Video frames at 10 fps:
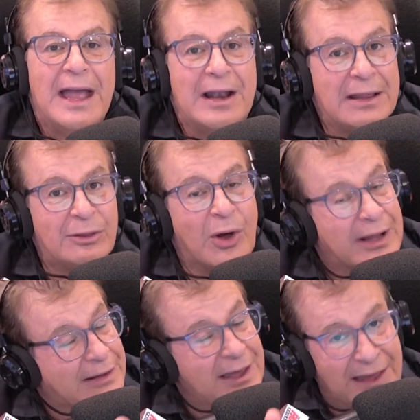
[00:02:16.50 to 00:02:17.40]
And I thought
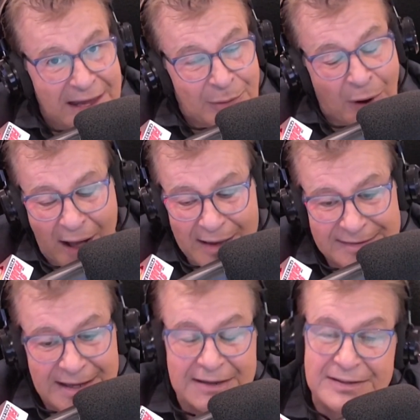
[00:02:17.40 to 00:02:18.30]
a key
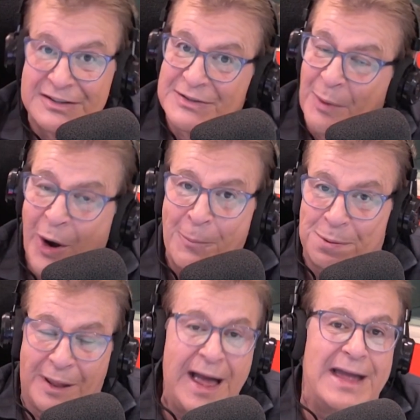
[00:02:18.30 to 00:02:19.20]
was, it's a small
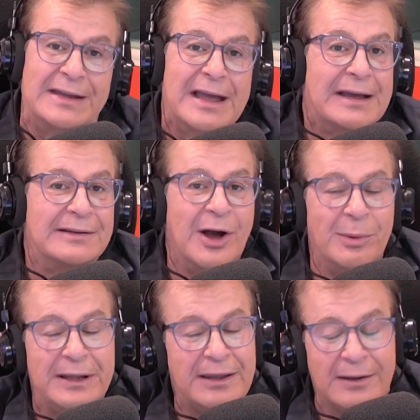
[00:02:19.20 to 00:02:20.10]
play, and
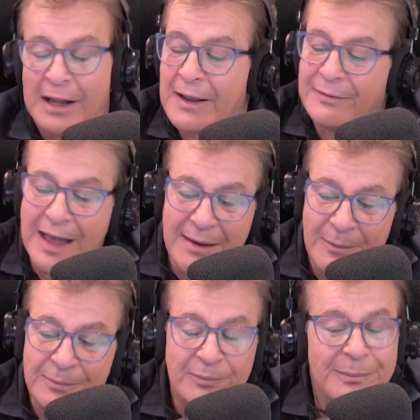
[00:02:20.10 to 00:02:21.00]
nobody can.
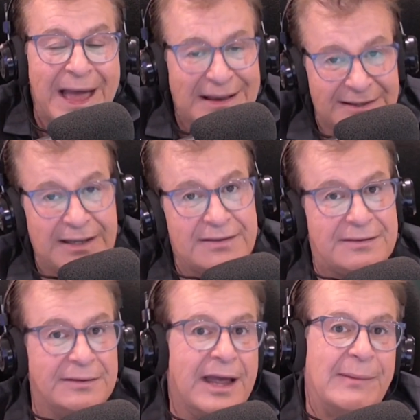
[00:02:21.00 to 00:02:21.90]
Maxie gets
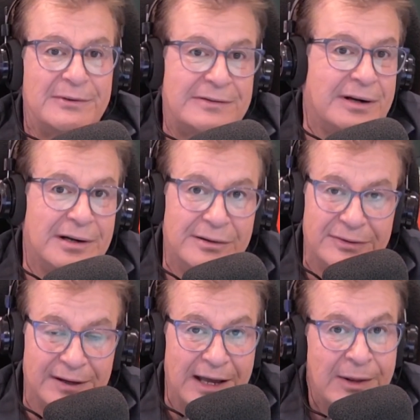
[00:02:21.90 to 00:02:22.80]
the layup to start
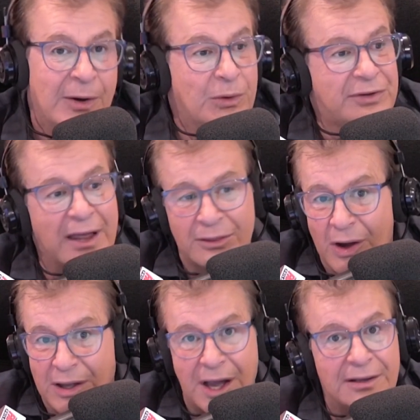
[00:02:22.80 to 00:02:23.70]
overtime, which I
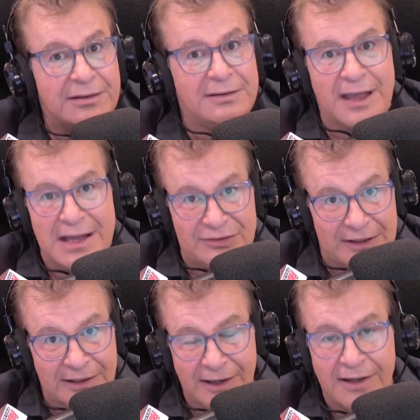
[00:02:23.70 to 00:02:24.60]
thought cut the
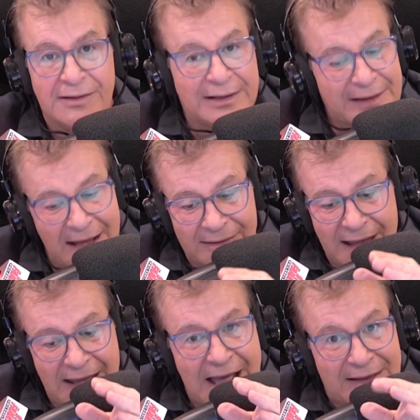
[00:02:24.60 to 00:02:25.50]
tension. Like,
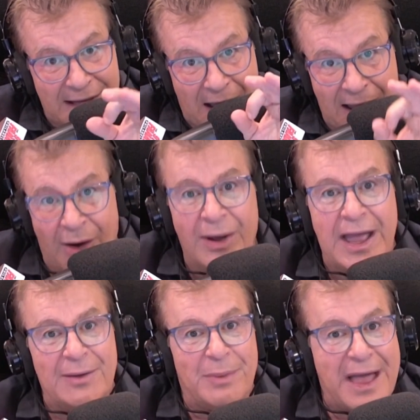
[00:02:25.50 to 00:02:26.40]
they got the
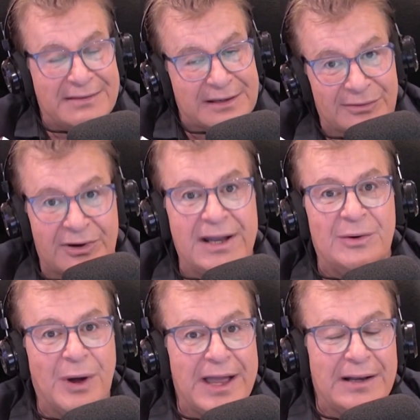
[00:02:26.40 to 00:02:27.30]
go-ahead basket right
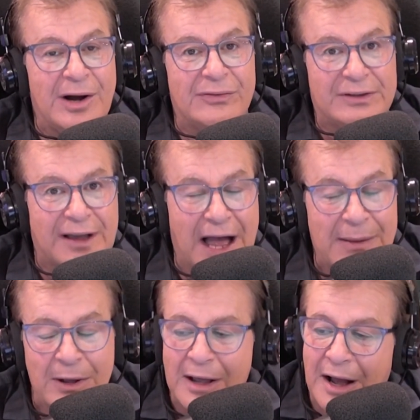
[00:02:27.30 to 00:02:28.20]
away in
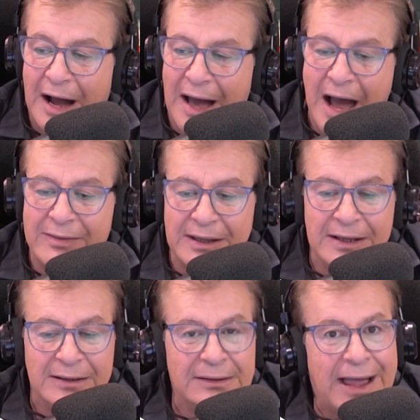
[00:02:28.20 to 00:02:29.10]
overtime. I think
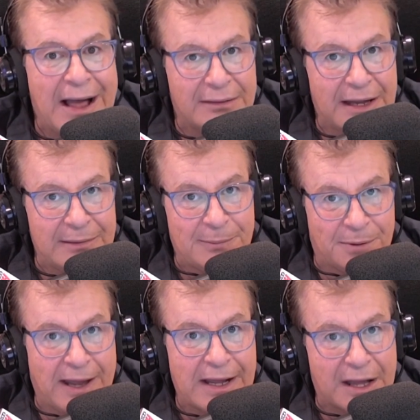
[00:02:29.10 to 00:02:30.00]
it allowed them to
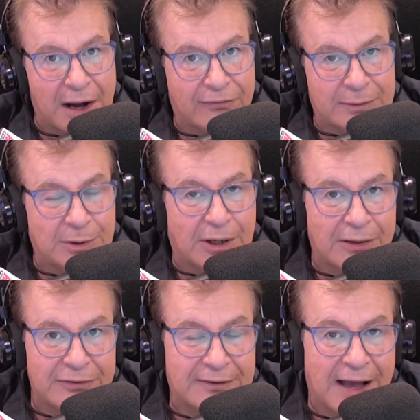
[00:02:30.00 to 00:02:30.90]
play a comfortable
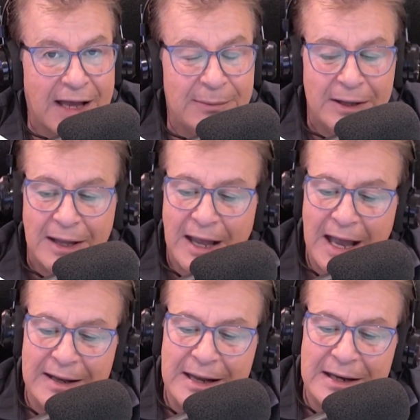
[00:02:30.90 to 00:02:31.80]
overtime,
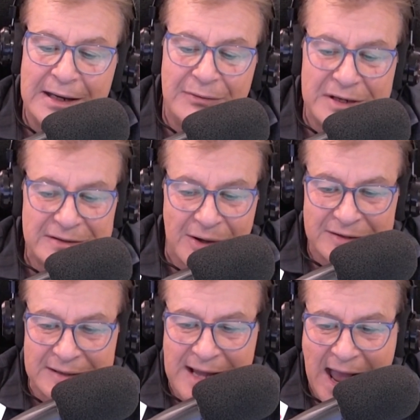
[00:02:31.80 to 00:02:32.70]
and it
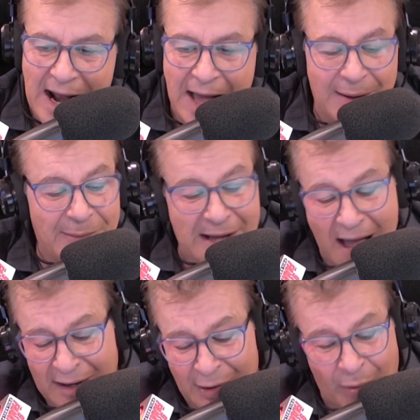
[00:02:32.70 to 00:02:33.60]
results in that. I mean,
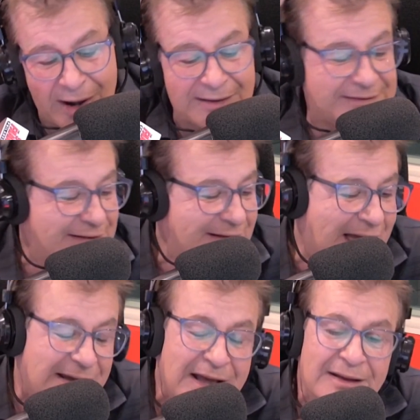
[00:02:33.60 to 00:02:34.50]
I don't know what else to
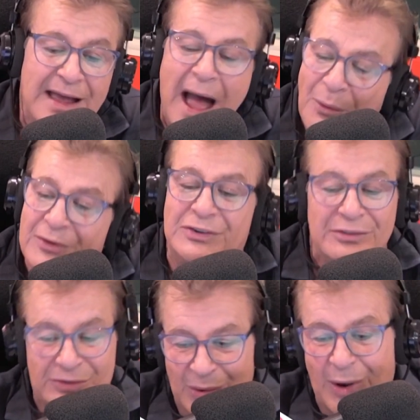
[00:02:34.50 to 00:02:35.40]
say. That was
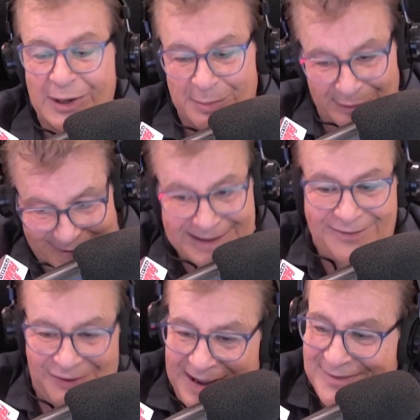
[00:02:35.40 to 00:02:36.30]
enjoyable
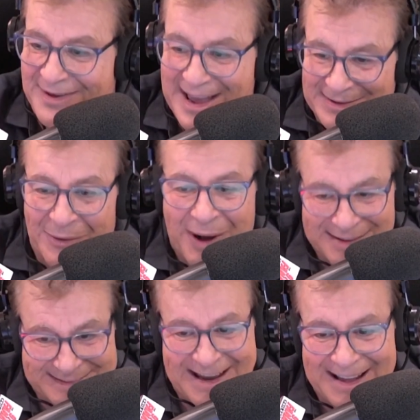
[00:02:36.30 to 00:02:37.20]
TV, man, to
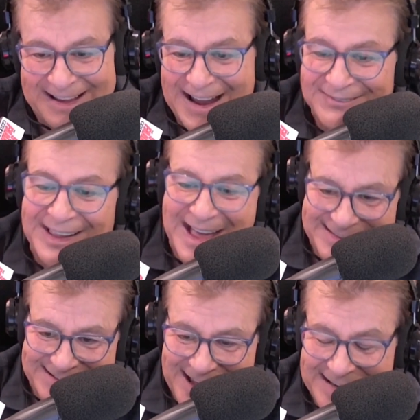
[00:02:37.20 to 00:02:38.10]
watch that game
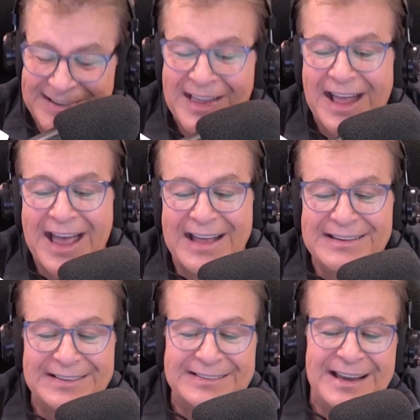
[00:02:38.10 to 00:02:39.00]
last night. And
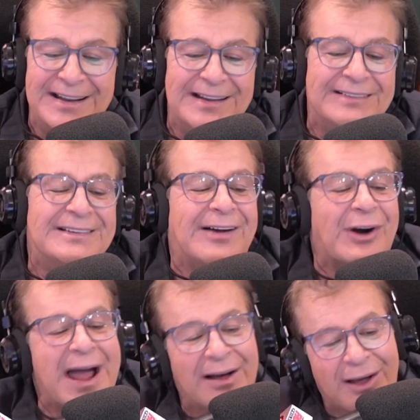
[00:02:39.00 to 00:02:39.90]
to see the
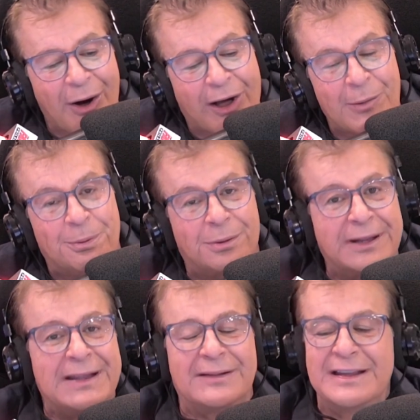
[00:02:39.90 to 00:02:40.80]
crowd go
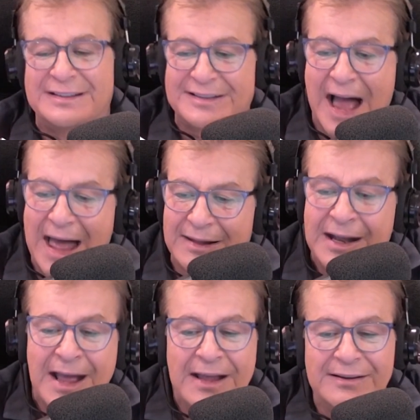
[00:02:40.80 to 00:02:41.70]
completely
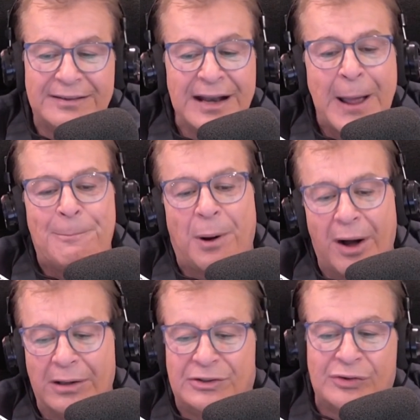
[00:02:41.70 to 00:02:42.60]
silent. You see that
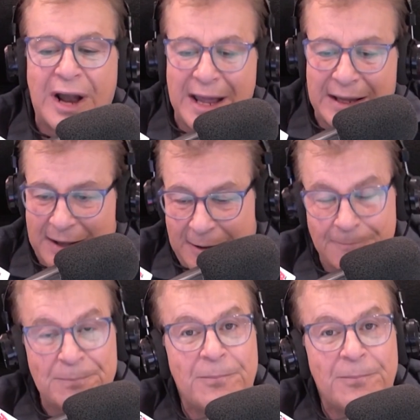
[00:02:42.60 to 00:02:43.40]
punk Drake,